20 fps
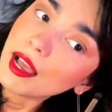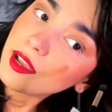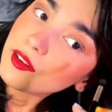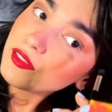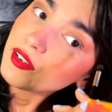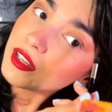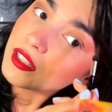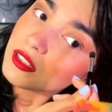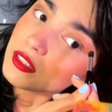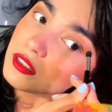I
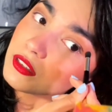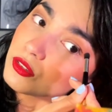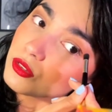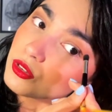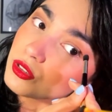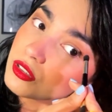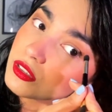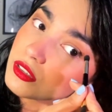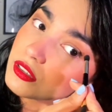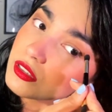find it a
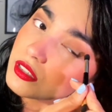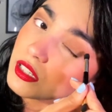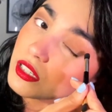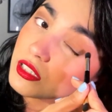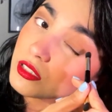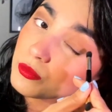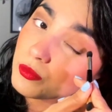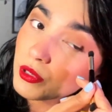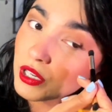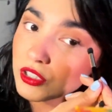good
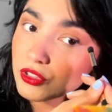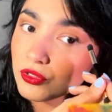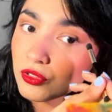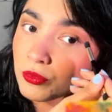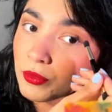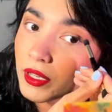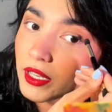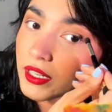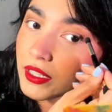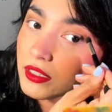size brush for
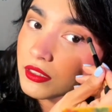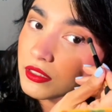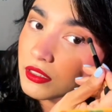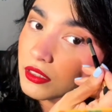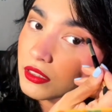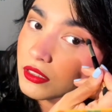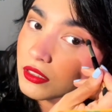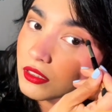my eyes.